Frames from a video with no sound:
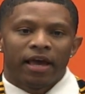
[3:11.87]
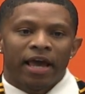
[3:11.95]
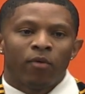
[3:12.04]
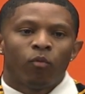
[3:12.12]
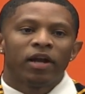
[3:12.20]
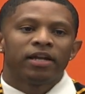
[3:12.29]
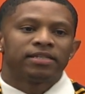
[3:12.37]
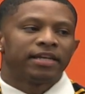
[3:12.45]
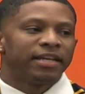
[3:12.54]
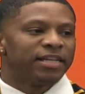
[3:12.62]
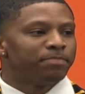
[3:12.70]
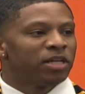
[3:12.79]
and
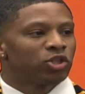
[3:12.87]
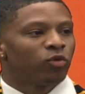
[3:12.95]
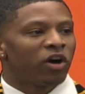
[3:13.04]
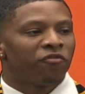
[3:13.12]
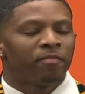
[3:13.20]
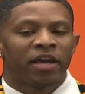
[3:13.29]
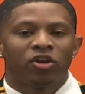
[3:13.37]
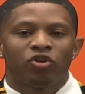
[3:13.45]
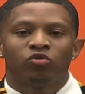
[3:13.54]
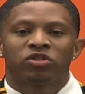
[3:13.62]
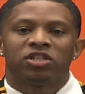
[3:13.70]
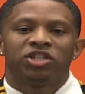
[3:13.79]
witnessing his mental health being
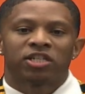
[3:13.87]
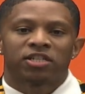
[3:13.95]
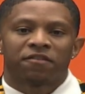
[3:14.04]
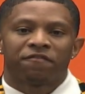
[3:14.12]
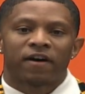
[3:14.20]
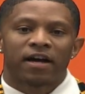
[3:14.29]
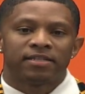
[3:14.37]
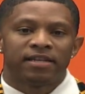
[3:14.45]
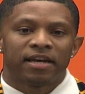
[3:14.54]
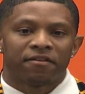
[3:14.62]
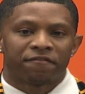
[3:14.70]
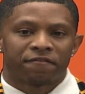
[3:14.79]
used to justify his
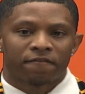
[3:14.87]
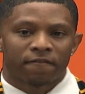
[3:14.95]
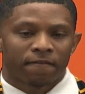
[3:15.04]
death.